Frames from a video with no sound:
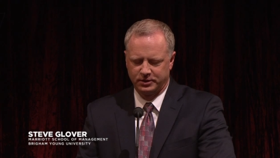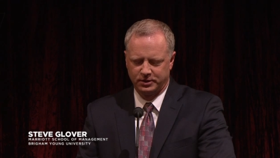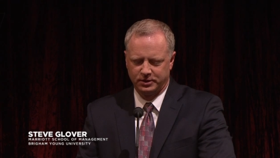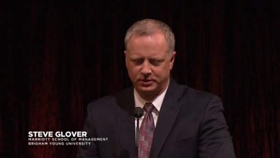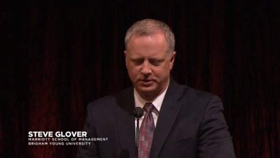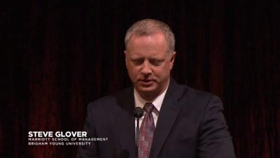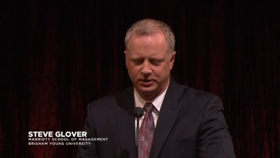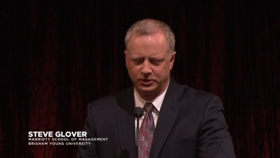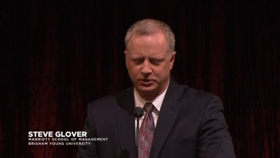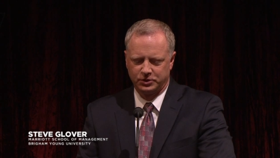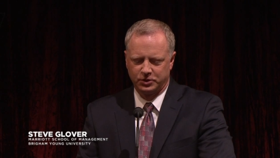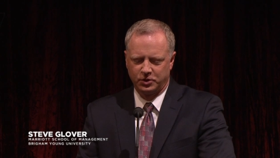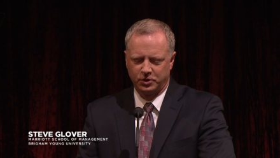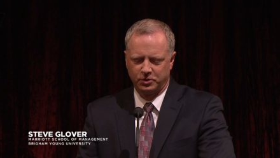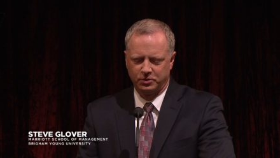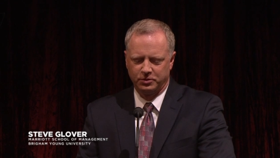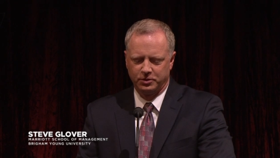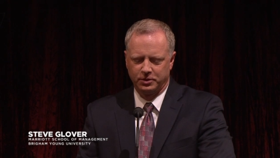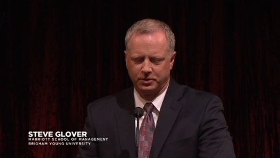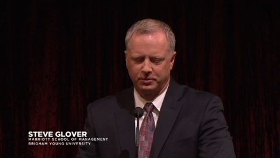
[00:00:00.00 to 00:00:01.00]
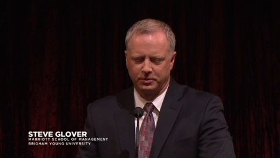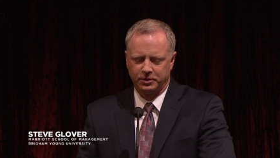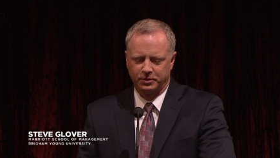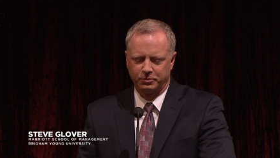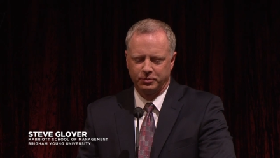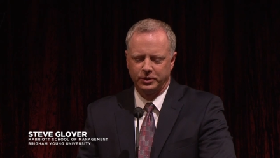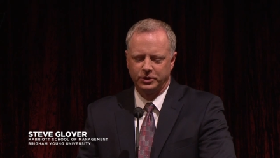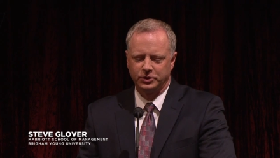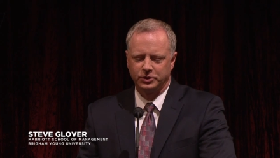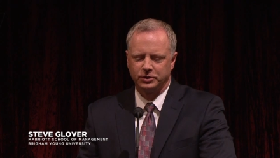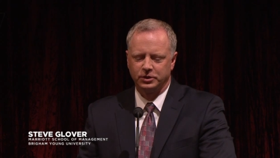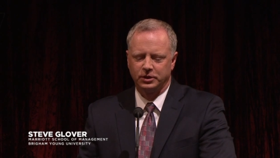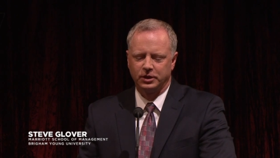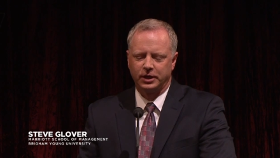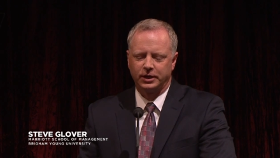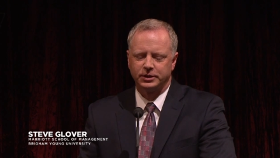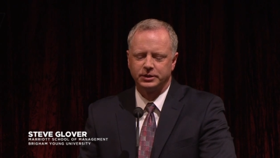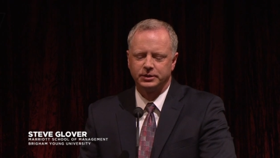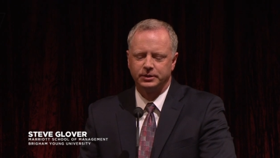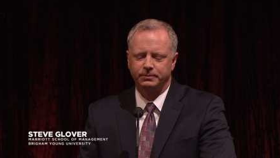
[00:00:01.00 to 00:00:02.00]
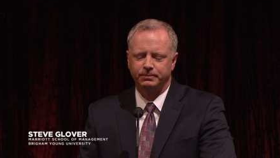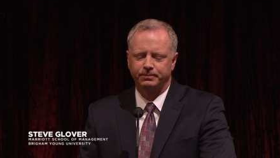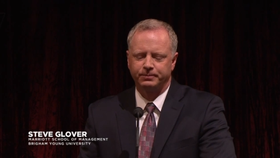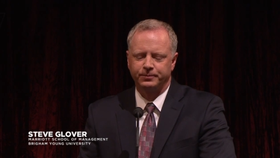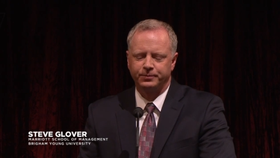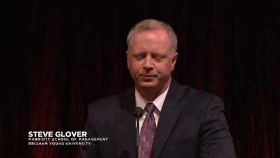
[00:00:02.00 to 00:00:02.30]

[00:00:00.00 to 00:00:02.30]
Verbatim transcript: to teach the, whole, the, the priesthood lesson.